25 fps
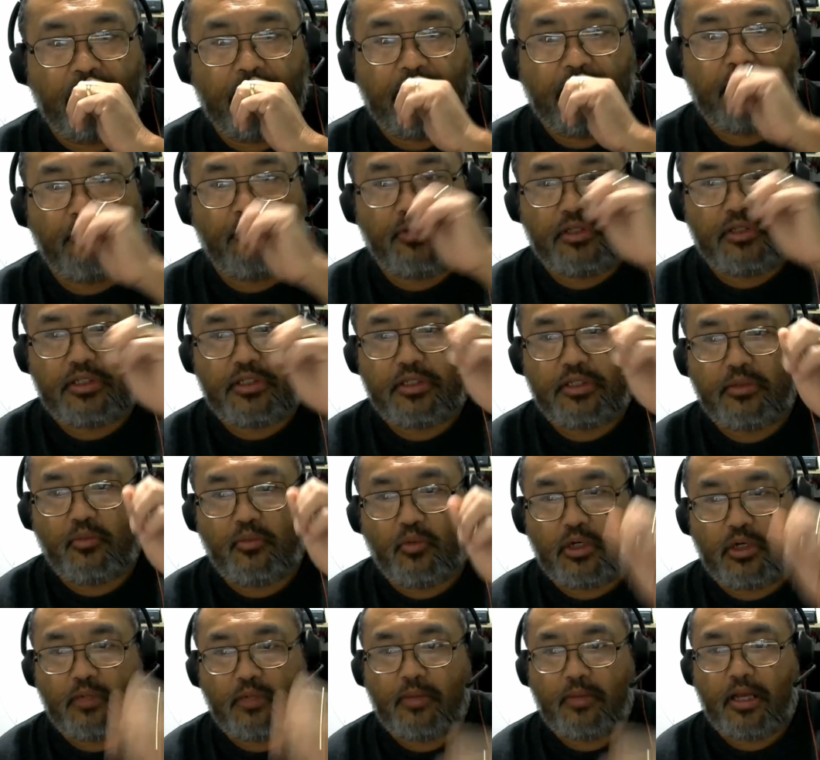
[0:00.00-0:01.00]
He was
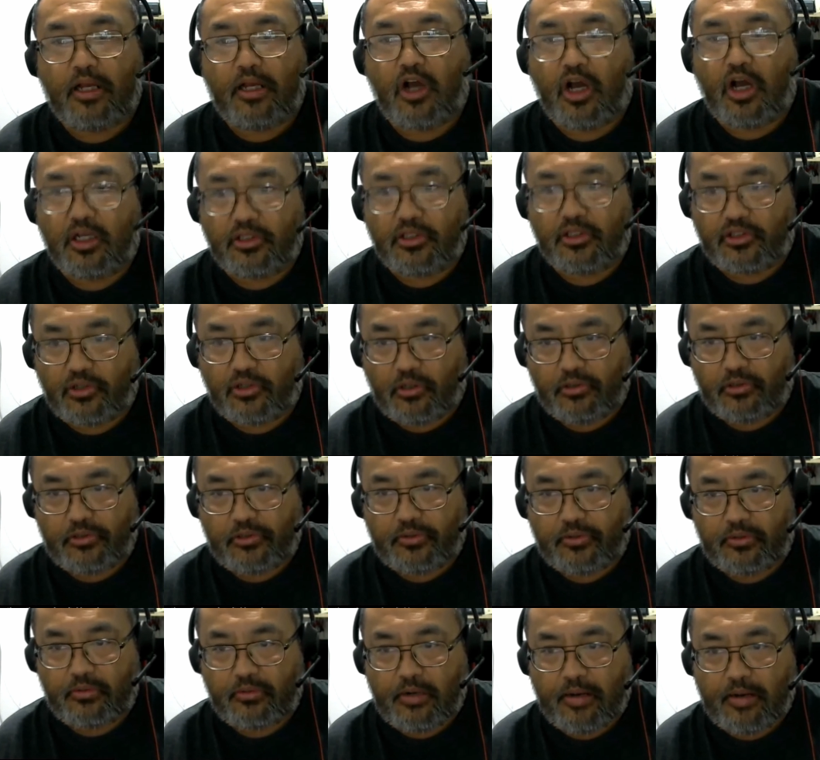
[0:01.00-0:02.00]
one of my consult,
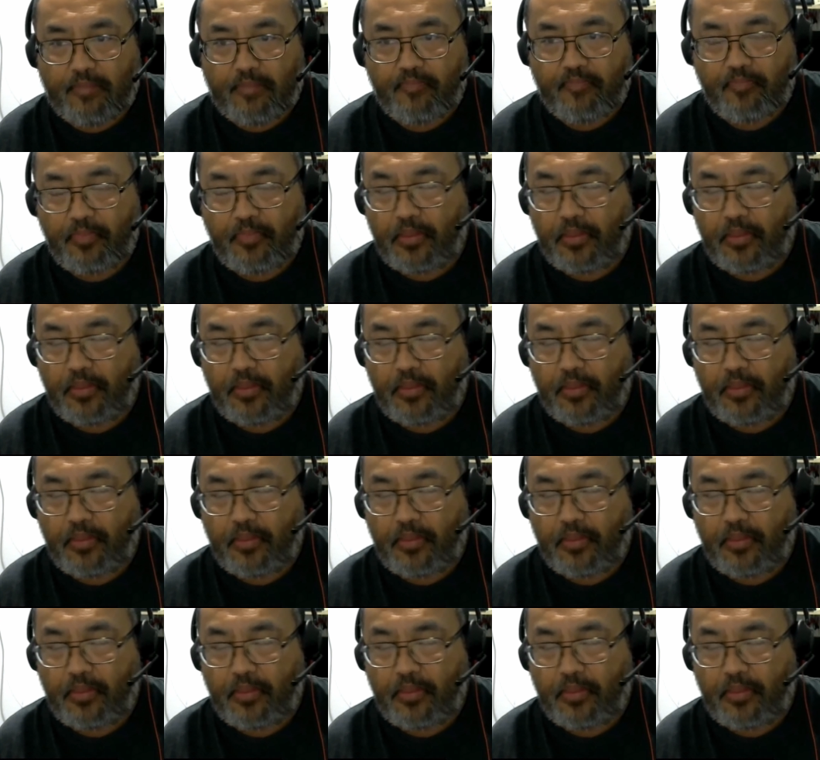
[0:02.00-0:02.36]
right?